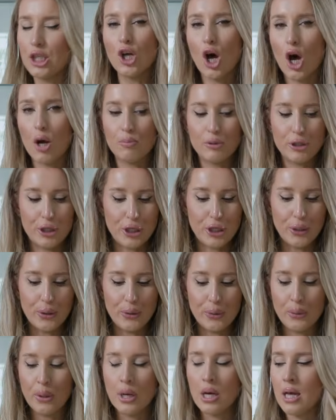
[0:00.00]
top
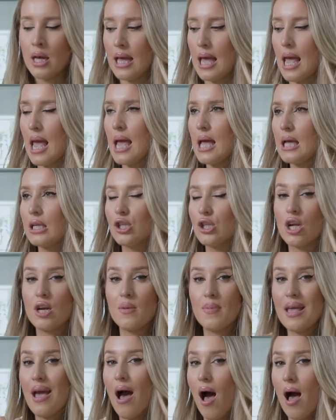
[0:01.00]
2 is going to
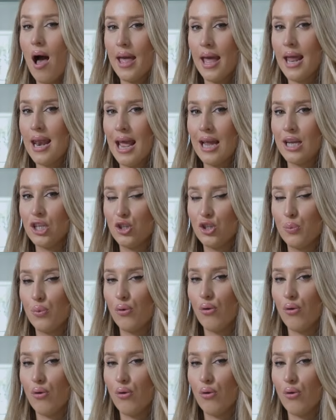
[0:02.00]
be I&H